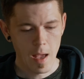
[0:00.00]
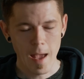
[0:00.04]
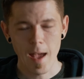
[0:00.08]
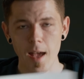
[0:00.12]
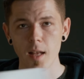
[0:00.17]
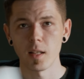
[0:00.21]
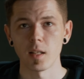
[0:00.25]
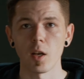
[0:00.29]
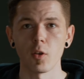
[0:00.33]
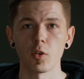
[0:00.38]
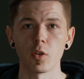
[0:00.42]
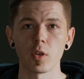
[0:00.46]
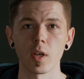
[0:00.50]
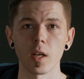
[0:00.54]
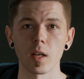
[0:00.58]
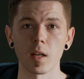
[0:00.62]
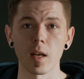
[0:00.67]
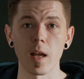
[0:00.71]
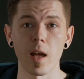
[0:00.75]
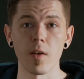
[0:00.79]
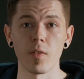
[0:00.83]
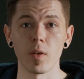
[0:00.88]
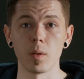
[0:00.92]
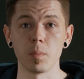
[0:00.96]
and now you're
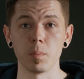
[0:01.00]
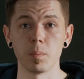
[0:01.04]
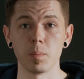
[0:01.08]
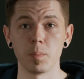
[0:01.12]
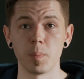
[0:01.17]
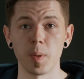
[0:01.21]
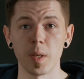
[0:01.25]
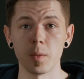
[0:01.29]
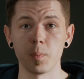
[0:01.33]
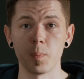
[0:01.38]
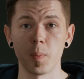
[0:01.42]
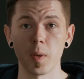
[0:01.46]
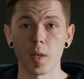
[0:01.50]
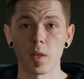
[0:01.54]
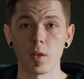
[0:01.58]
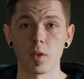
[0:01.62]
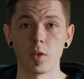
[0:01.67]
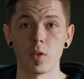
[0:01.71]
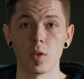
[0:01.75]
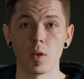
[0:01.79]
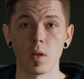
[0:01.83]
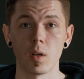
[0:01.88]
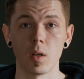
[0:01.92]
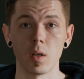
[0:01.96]
gonna have a bit
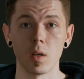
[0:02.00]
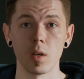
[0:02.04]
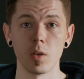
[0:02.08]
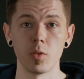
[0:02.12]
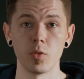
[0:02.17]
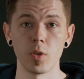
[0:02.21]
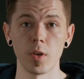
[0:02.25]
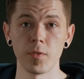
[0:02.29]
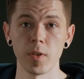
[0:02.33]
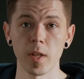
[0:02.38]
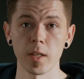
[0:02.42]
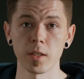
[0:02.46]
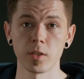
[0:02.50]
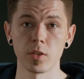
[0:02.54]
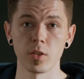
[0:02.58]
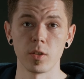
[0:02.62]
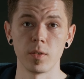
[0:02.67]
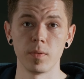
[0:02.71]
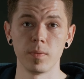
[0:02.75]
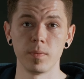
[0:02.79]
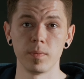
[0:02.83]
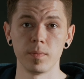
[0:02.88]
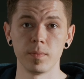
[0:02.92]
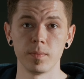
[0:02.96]
bigger reflector.
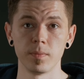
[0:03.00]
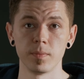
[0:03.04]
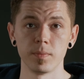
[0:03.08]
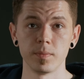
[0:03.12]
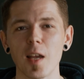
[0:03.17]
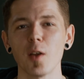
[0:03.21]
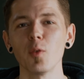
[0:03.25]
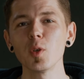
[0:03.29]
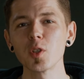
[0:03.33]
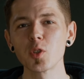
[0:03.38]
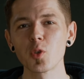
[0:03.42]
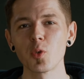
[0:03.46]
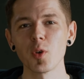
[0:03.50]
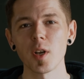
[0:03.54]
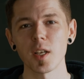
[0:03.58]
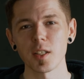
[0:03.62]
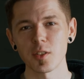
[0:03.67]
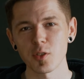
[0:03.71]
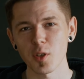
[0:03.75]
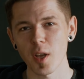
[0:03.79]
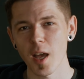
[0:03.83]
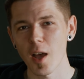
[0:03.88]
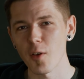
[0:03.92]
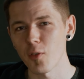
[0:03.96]
It was
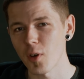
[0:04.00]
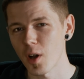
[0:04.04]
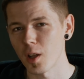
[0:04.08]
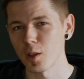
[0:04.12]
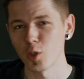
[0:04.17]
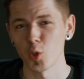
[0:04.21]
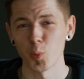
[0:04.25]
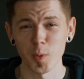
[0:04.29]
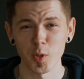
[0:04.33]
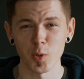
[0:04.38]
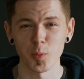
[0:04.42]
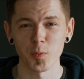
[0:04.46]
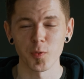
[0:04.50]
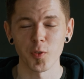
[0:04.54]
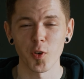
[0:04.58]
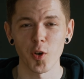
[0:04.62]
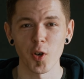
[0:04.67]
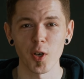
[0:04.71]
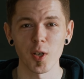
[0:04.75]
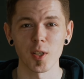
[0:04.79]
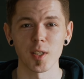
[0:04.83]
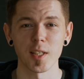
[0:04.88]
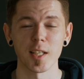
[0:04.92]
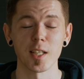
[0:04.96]
great to have aluminum
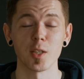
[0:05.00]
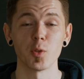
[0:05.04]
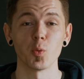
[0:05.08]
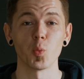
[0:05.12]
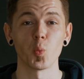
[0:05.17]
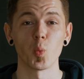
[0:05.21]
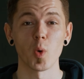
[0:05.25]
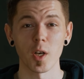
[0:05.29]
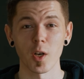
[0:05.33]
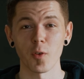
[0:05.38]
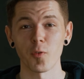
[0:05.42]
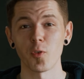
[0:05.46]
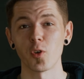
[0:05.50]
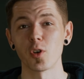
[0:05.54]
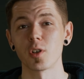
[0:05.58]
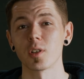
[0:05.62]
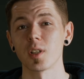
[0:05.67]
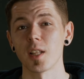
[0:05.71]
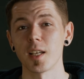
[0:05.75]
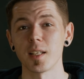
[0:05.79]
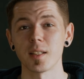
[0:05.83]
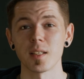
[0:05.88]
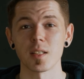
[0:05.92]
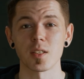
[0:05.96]
foil in one of our
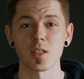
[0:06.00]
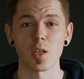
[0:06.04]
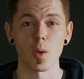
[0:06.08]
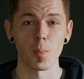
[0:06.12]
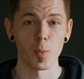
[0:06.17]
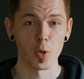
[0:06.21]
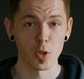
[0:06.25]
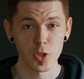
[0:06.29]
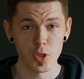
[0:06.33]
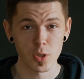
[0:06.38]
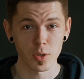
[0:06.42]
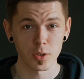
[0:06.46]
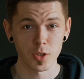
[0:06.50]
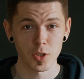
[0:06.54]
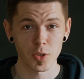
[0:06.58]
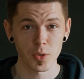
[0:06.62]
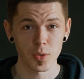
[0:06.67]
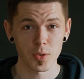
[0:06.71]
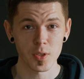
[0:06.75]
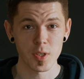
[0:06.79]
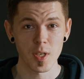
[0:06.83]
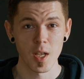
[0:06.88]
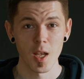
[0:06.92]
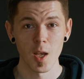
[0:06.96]
latest commercial
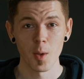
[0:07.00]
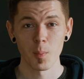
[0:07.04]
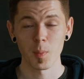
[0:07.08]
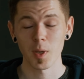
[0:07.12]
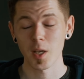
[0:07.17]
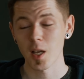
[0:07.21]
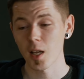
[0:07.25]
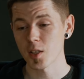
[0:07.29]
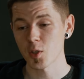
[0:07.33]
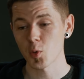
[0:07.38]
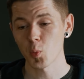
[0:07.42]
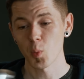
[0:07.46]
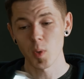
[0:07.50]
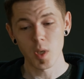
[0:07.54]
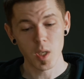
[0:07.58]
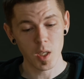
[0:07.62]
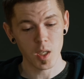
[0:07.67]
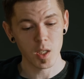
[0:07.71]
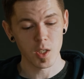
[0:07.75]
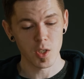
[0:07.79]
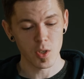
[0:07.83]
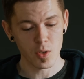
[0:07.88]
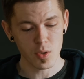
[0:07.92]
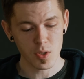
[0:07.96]
shoots because
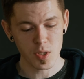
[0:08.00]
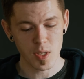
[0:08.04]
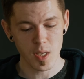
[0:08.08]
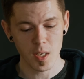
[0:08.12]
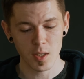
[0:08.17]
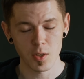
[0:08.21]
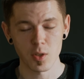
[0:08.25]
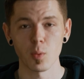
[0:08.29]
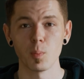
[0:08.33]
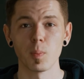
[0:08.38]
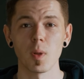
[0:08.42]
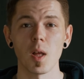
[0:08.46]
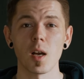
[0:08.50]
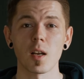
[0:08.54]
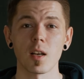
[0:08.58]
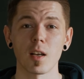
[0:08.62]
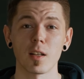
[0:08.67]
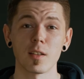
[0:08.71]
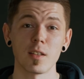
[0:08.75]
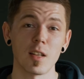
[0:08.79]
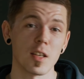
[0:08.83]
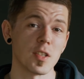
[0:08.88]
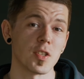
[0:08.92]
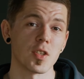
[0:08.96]
we used it to block
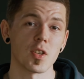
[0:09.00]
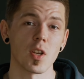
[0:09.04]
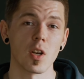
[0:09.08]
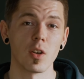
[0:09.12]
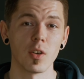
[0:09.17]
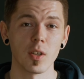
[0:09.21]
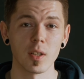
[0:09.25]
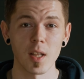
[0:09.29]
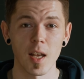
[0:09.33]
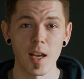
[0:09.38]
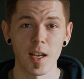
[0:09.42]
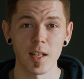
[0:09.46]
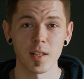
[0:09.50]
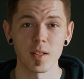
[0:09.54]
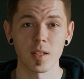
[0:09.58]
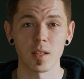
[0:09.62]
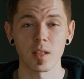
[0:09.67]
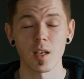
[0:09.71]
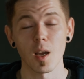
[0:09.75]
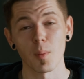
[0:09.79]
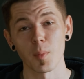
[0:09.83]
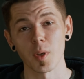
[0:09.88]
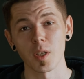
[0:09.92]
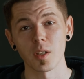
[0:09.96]
unnecessary light
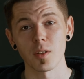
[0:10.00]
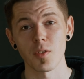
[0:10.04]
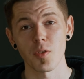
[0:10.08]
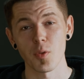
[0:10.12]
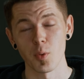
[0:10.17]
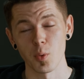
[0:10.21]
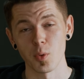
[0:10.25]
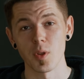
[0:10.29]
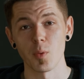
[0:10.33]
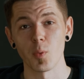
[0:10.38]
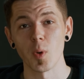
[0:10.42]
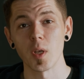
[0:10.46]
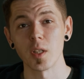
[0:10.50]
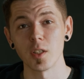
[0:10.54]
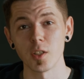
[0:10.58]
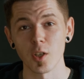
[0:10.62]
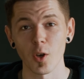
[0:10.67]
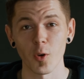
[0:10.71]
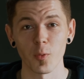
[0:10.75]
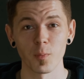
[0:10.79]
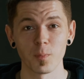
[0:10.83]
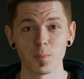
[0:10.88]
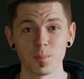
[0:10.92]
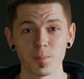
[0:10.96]
coming through the
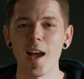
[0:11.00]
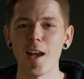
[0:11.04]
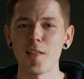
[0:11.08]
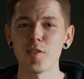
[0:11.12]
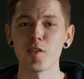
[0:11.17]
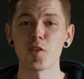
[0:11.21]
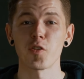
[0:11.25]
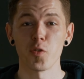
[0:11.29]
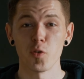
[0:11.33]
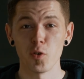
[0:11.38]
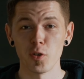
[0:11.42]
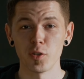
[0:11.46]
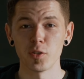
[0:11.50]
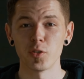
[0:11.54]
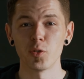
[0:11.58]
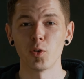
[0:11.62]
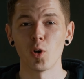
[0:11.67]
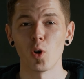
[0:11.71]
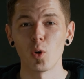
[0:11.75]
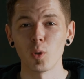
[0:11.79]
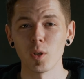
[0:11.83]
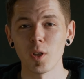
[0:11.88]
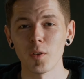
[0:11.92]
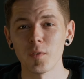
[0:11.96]
window. And the third
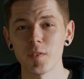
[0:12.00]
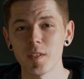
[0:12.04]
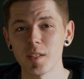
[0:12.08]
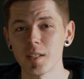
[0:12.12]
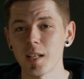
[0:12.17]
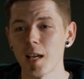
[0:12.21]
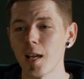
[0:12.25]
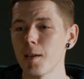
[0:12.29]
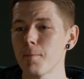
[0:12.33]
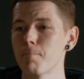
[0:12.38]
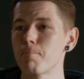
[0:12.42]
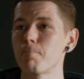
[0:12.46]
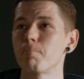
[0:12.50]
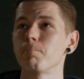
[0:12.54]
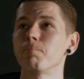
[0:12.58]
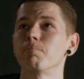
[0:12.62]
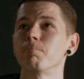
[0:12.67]
roll of the day,